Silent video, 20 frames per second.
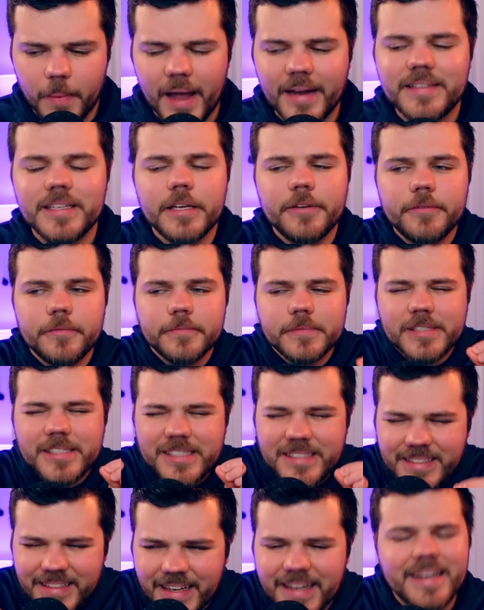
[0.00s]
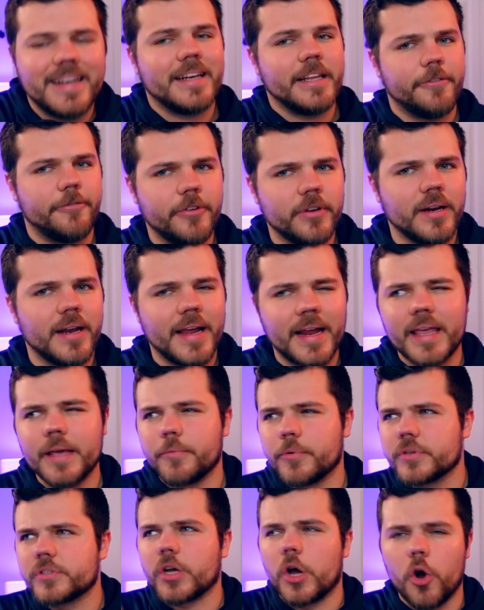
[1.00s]
I did slightly feel like it
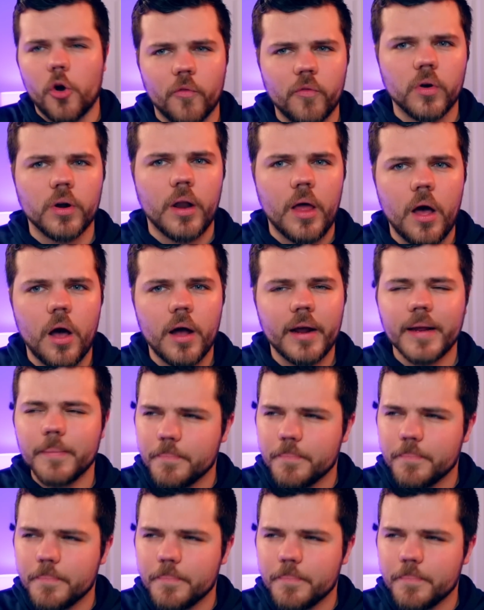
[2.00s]
was overlong,